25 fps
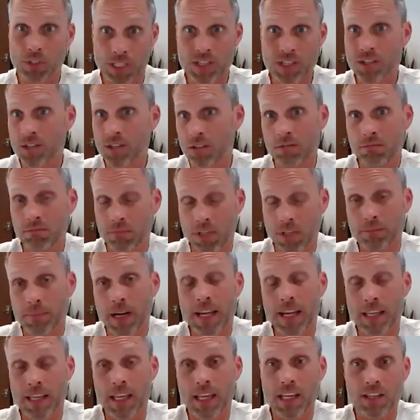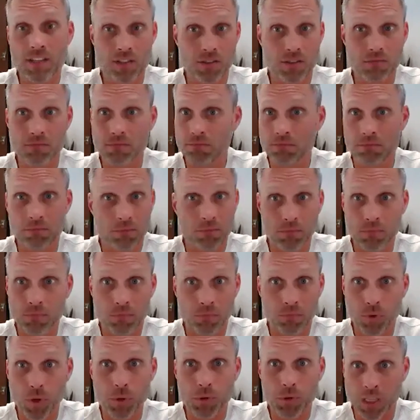list, in my case,
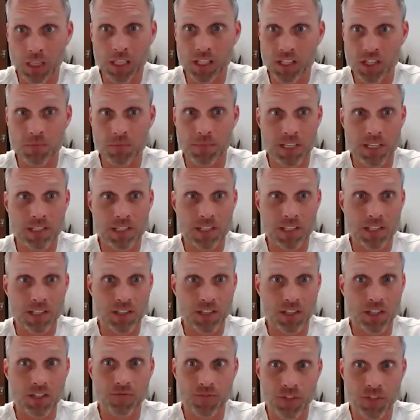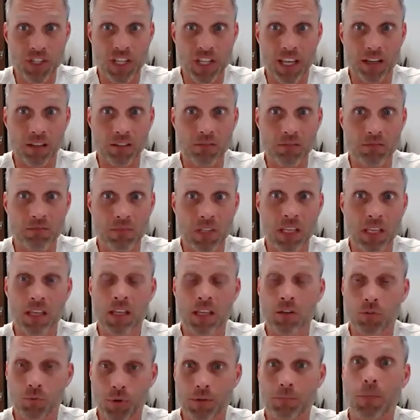we would list businesses for sale,
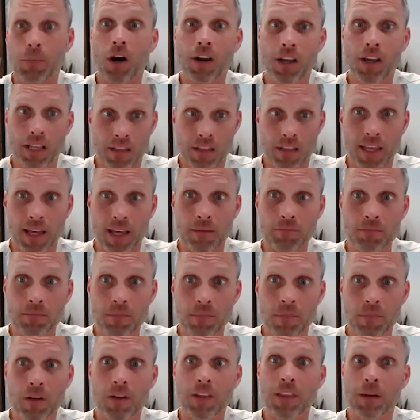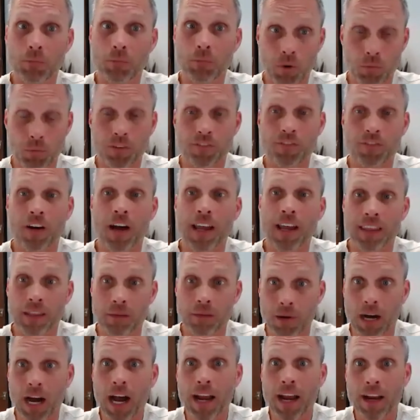we'd market them, and then when we find the
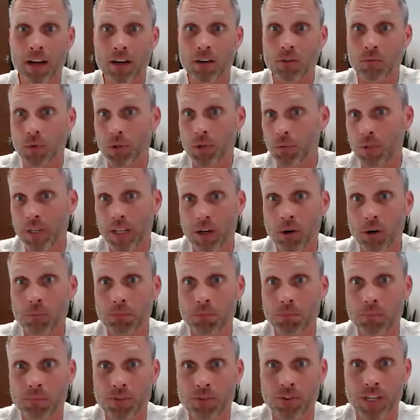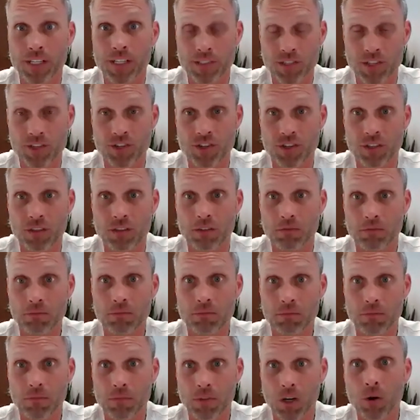buyer, we would help transition
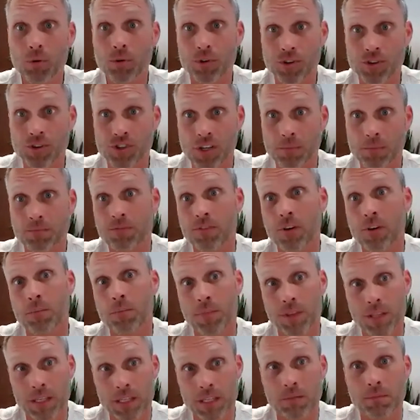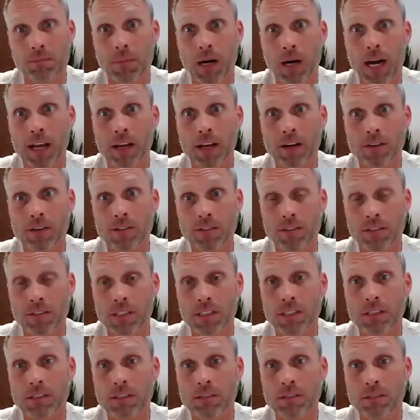ownership from the buyer to
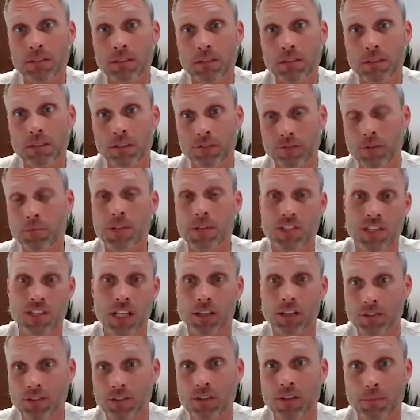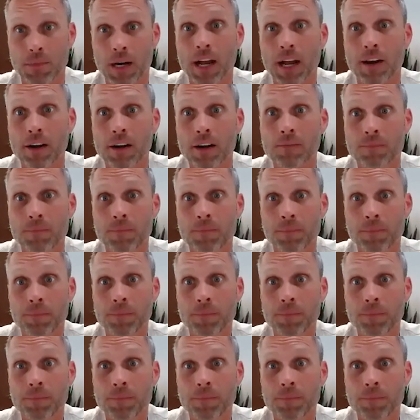the or from the seller to the buyer.